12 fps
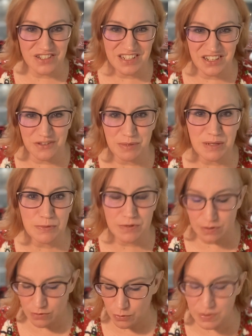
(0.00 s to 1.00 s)
You know, people
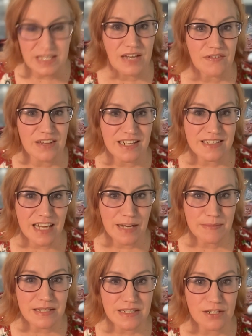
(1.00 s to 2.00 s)
don't always have a lot of
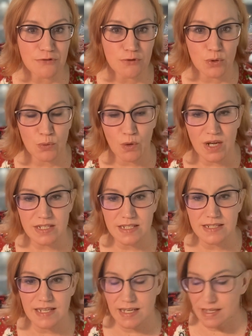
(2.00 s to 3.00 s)
time to sit through and watch
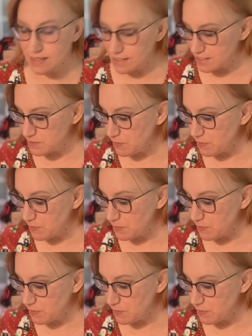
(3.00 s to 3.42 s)
these kind of things.